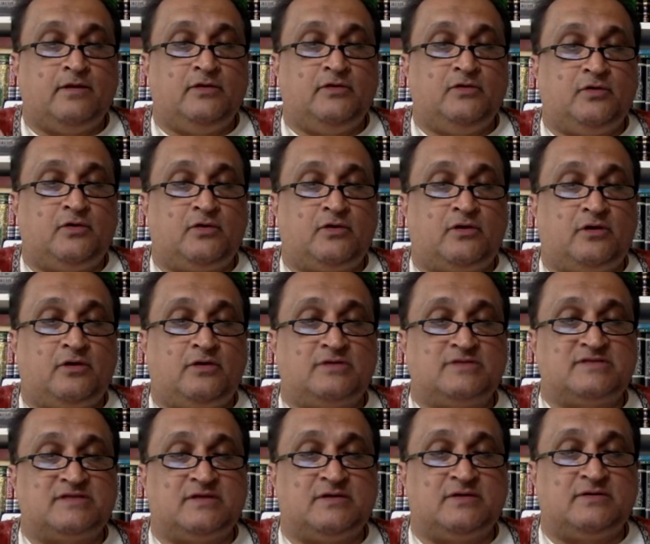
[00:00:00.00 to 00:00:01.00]
nor
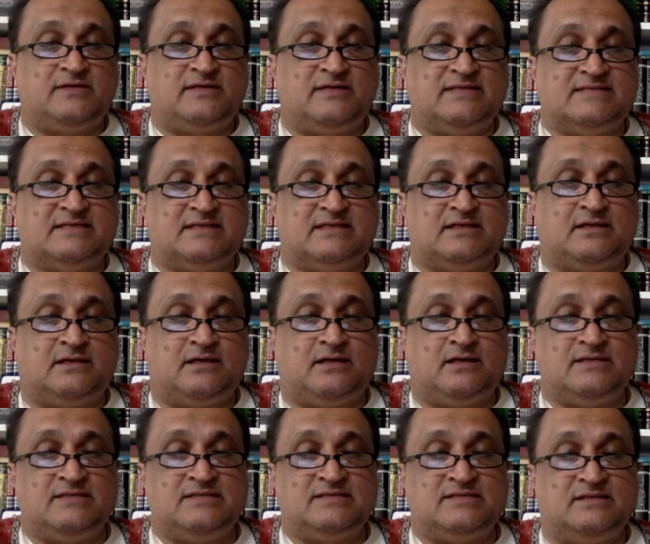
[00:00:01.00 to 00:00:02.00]
also does it
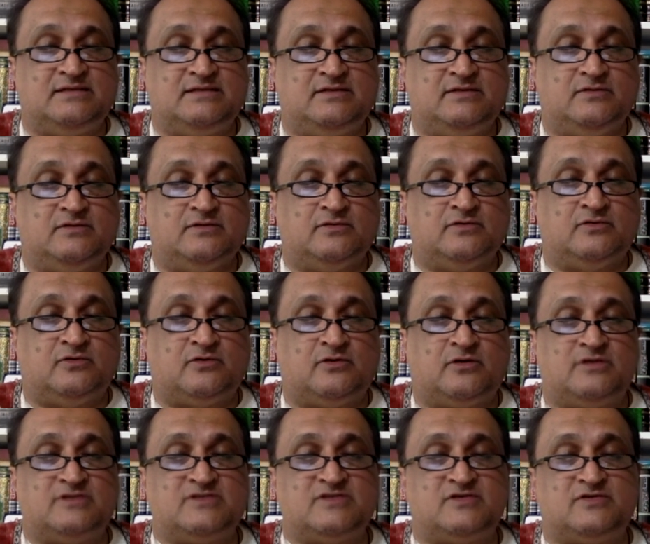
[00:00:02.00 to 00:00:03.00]
constitute, nor
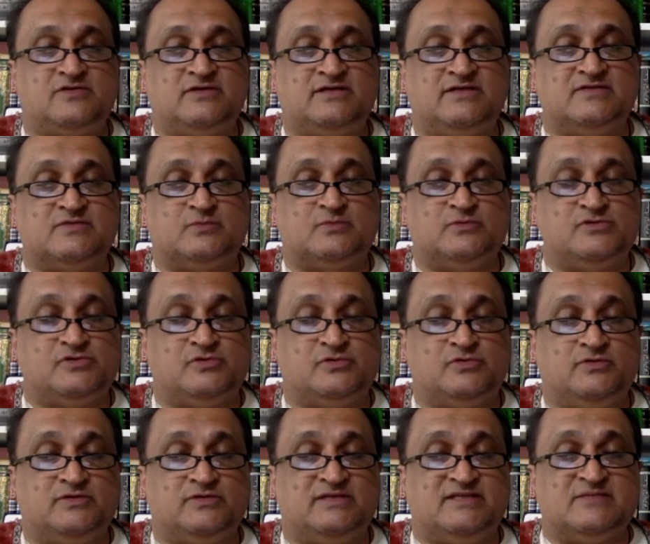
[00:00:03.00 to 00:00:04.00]
also does
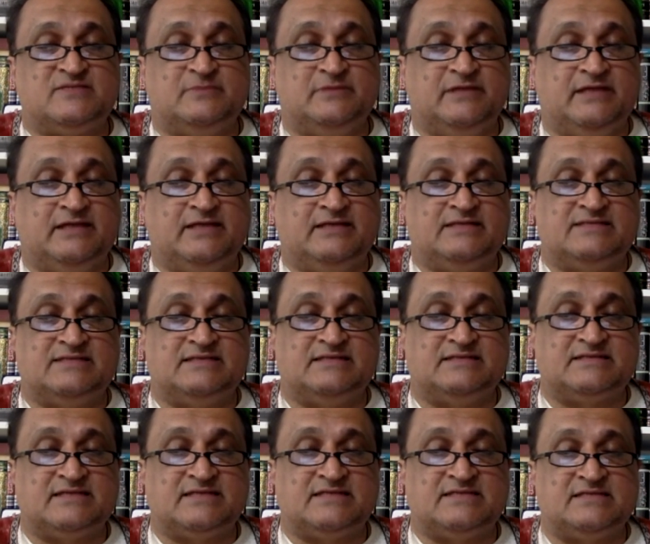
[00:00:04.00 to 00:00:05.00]
wujud, does being, does
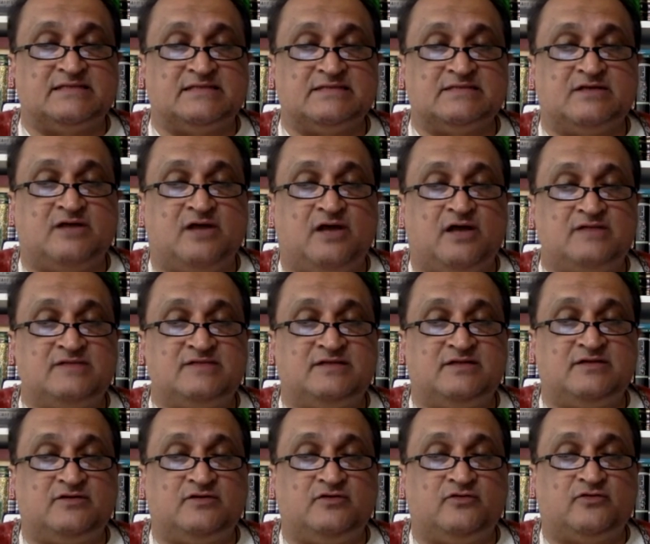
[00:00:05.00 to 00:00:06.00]
existence
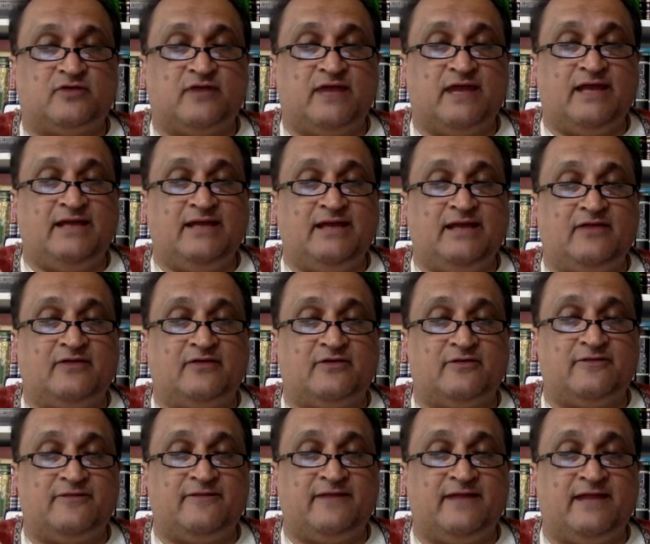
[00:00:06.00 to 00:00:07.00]
constitute for any other
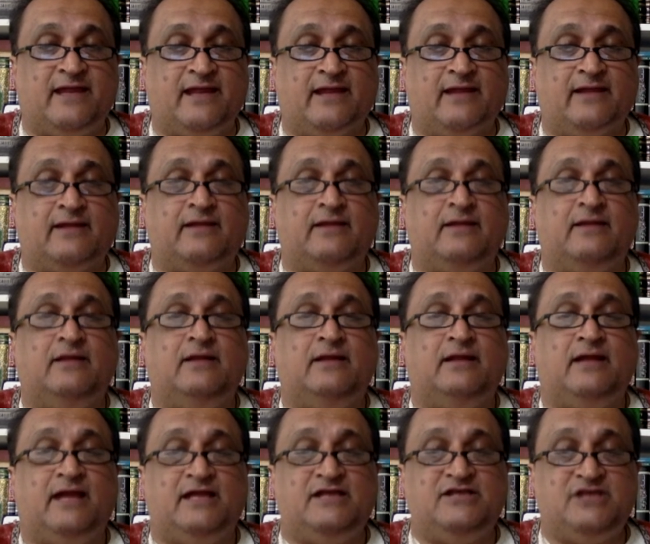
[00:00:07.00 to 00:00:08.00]
thing
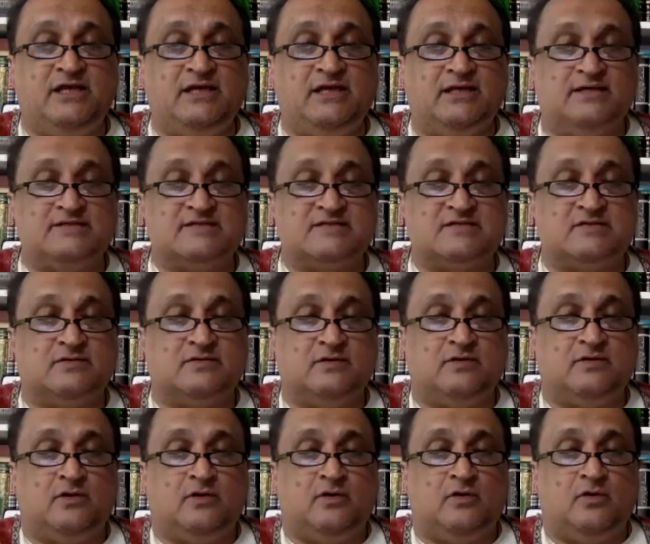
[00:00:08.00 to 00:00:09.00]
a genus
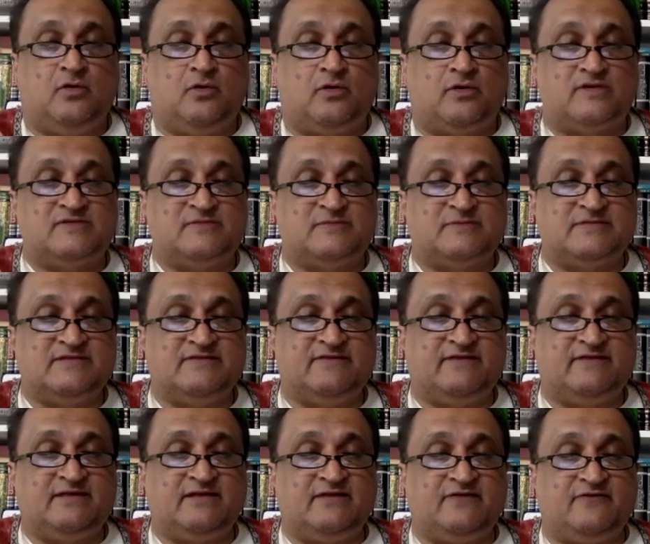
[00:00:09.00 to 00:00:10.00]
or a specific
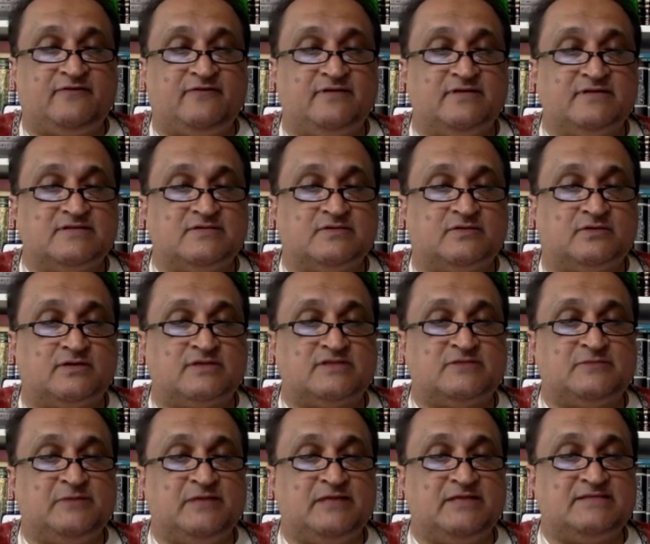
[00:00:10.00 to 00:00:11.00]
difference or a
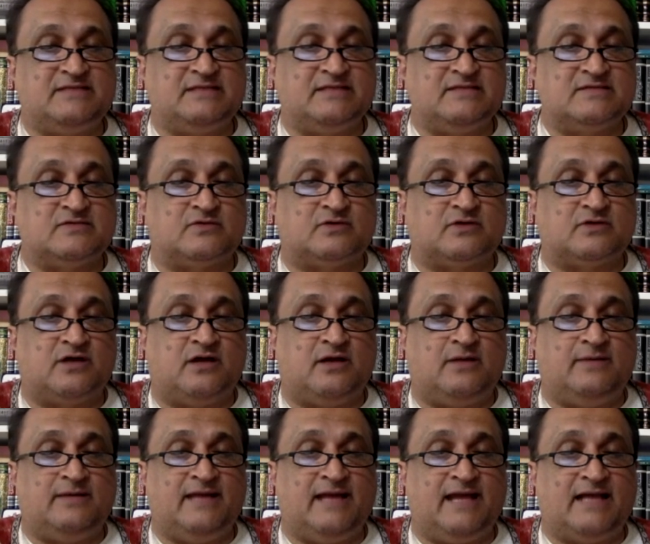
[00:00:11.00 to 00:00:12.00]
species or a
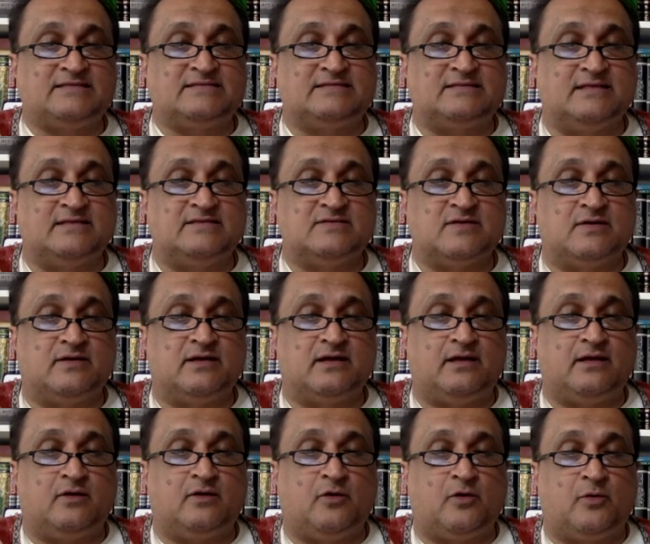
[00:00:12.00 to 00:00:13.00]
common accident
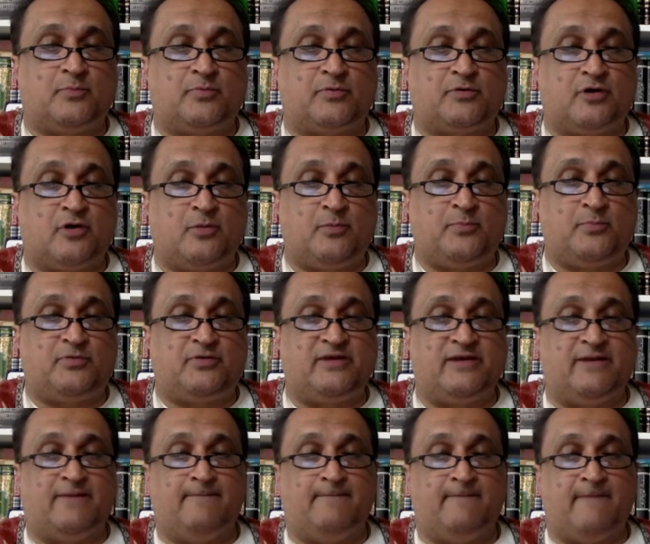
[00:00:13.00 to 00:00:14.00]
or proprium.